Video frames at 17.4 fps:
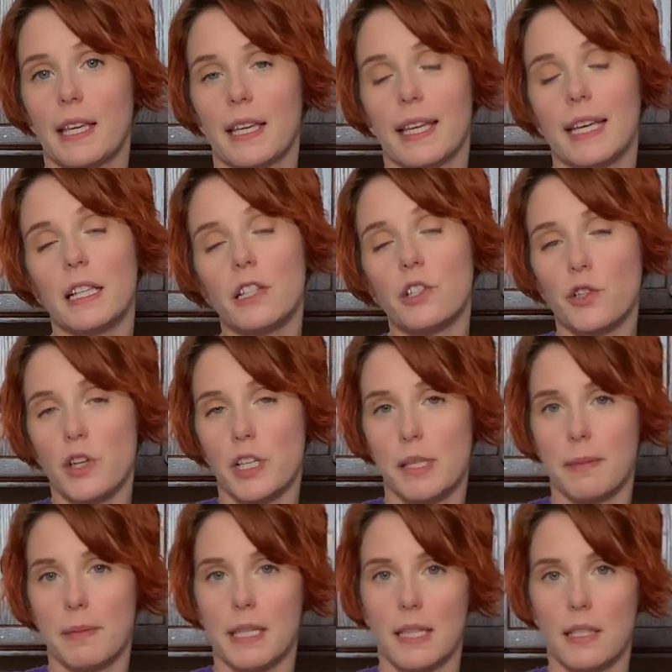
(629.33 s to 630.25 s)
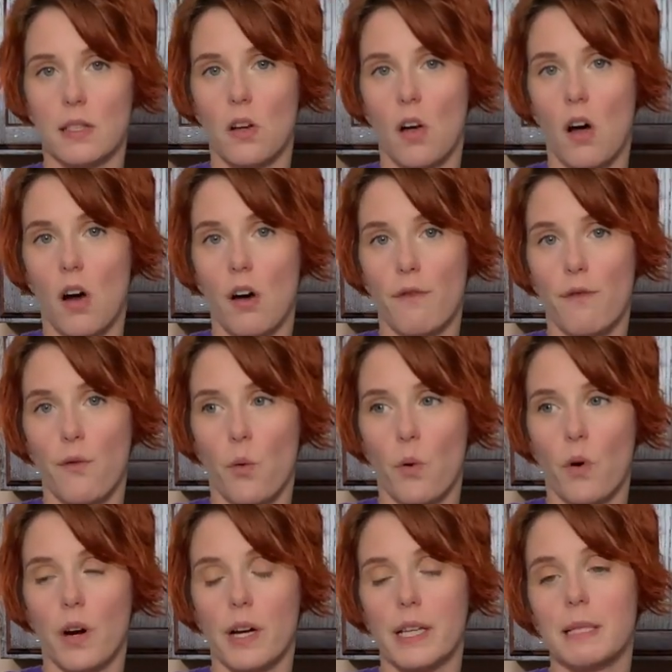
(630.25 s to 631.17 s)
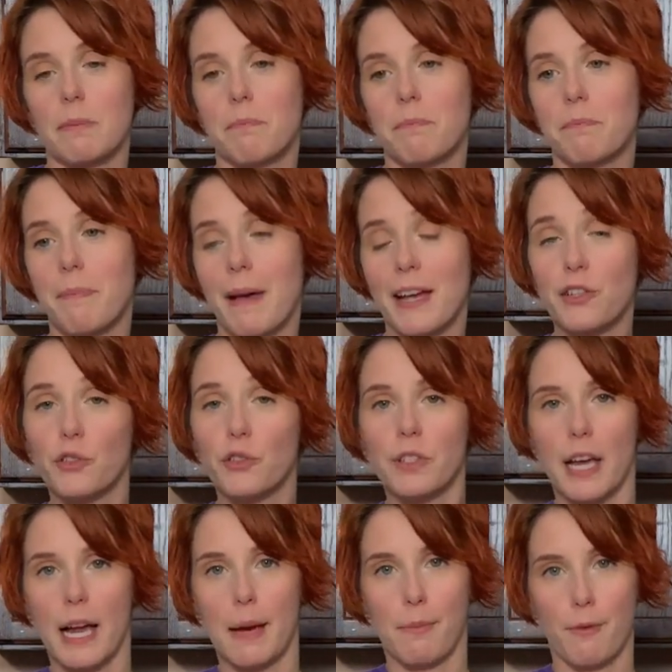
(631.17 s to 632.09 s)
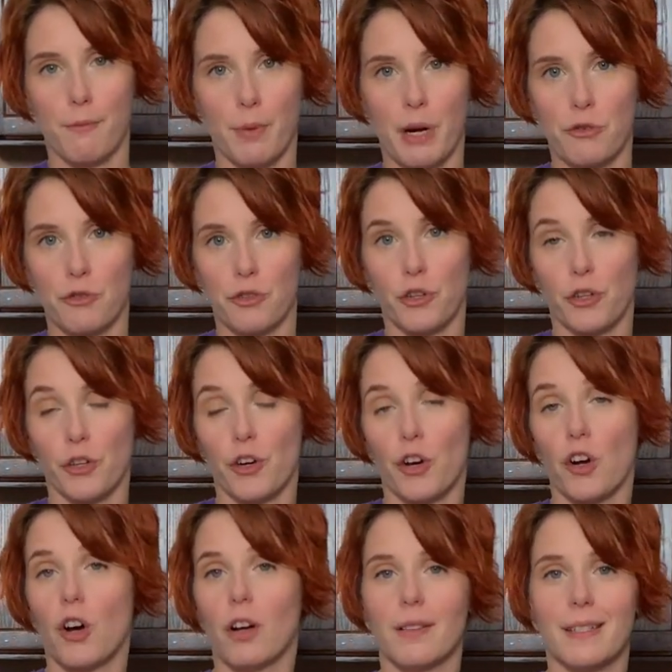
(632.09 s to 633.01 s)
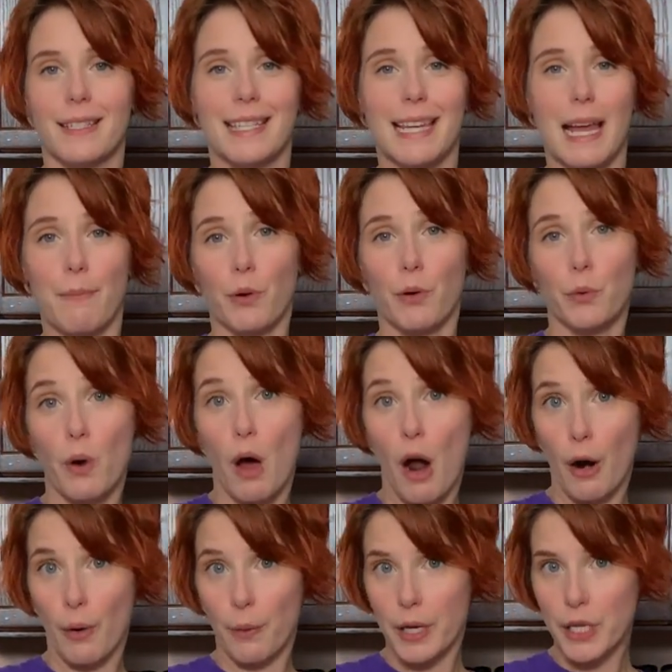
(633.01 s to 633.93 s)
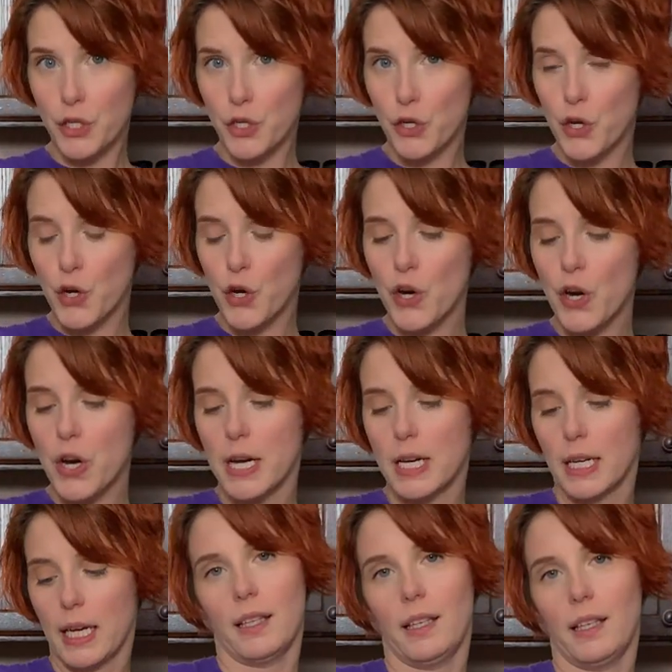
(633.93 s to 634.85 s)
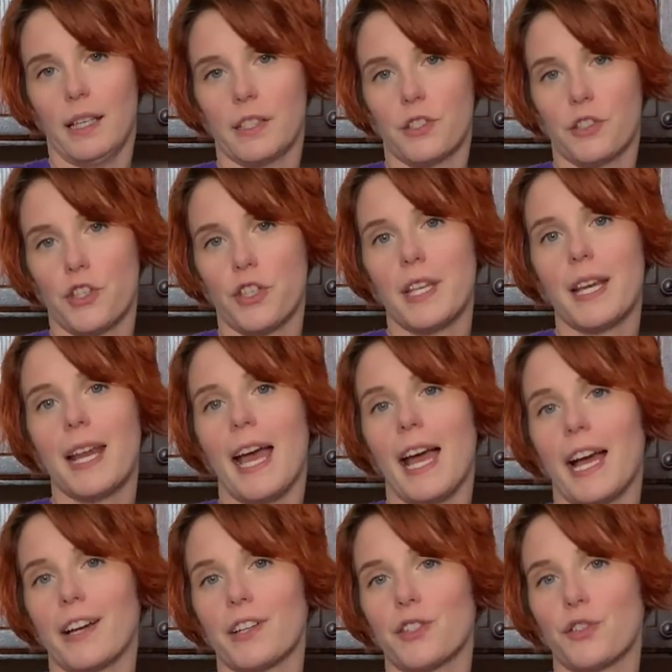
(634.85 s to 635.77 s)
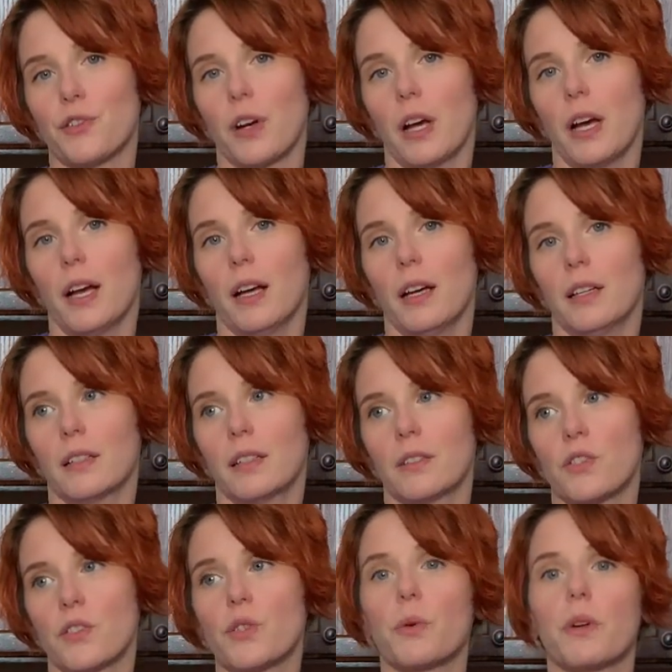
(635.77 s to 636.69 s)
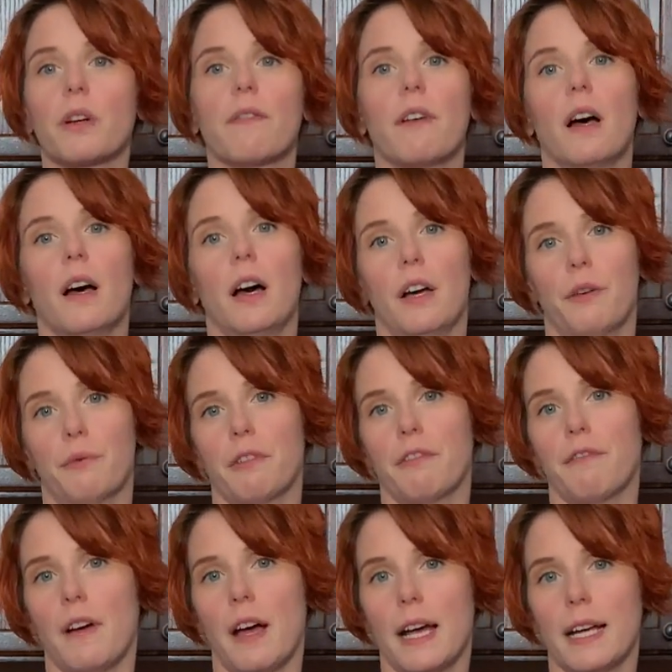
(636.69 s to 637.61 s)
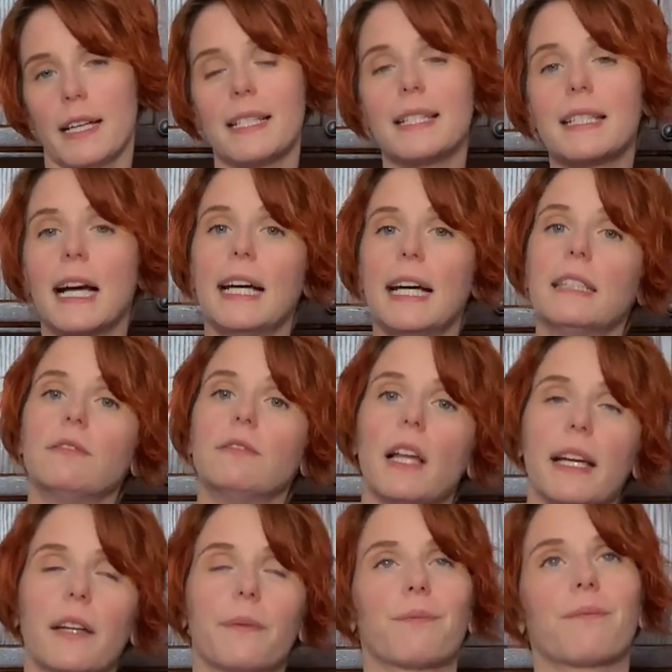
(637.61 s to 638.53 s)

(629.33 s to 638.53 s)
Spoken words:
English recipe does call for a special type of brown sugar called demerara sugar. It's just an extra sort of unrefined. It's kind of like,